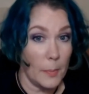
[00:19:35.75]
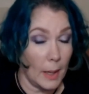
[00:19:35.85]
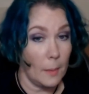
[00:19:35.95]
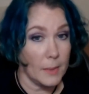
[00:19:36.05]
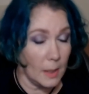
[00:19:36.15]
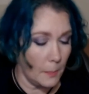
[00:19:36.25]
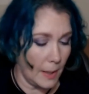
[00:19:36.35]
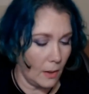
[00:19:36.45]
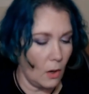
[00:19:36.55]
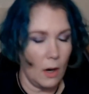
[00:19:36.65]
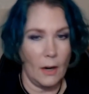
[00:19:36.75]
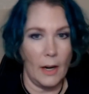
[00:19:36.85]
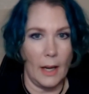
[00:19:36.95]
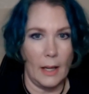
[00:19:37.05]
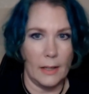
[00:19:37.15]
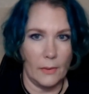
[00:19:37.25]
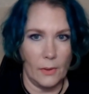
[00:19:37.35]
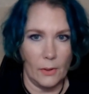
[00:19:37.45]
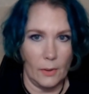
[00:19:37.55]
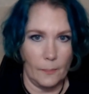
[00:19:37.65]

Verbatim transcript: that I'm keeping are another